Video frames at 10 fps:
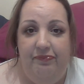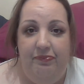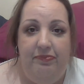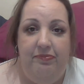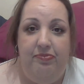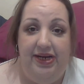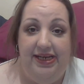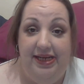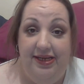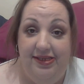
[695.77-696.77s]
Break
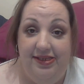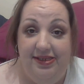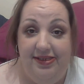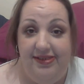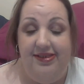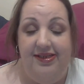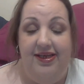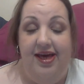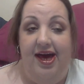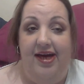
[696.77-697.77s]
dance?
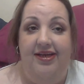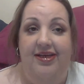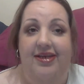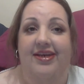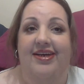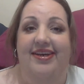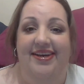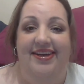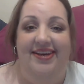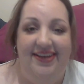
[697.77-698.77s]
Yeah.
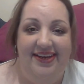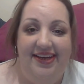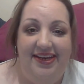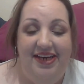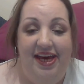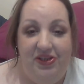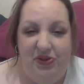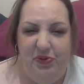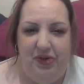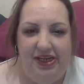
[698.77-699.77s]
Yeah, do
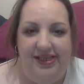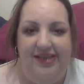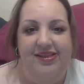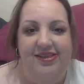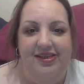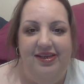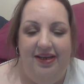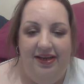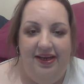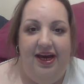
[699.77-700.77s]
break dance.
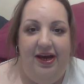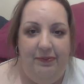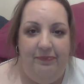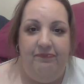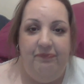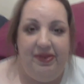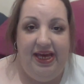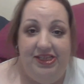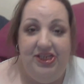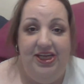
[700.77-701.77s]

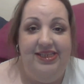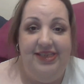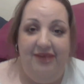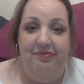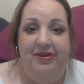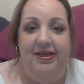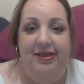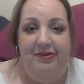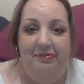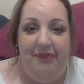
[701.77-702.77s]
Catch you next time.
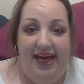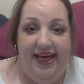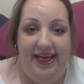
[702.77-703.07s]
Bye.